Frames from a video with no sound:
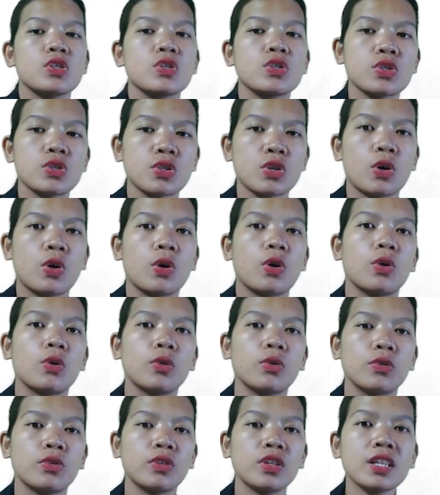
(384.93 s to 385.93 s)

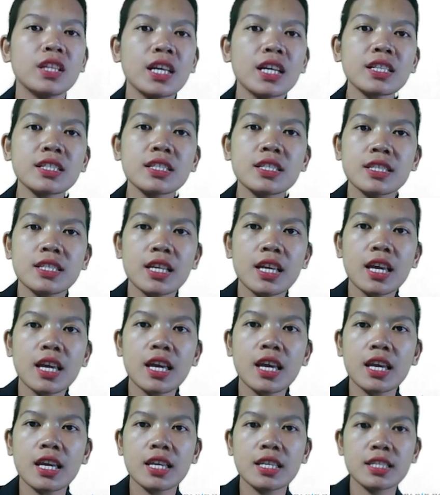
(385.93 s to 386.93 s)
So the next
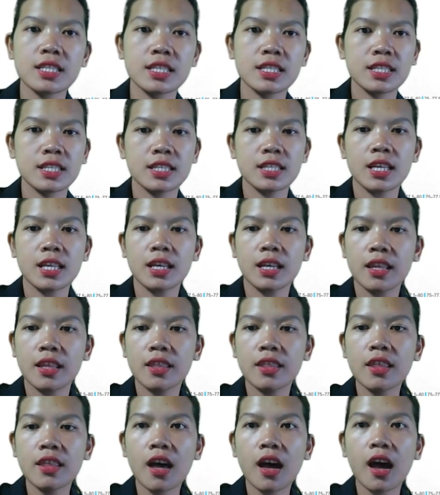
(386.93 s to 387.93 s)
is
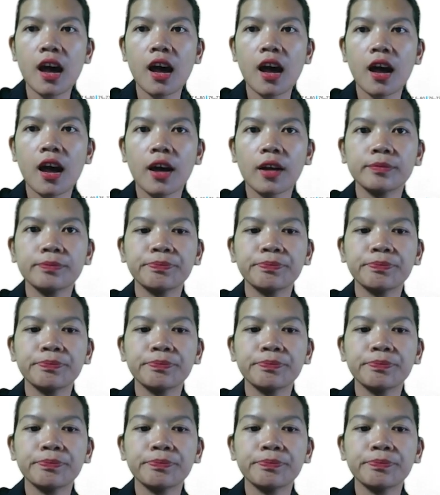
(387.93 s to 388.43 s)
the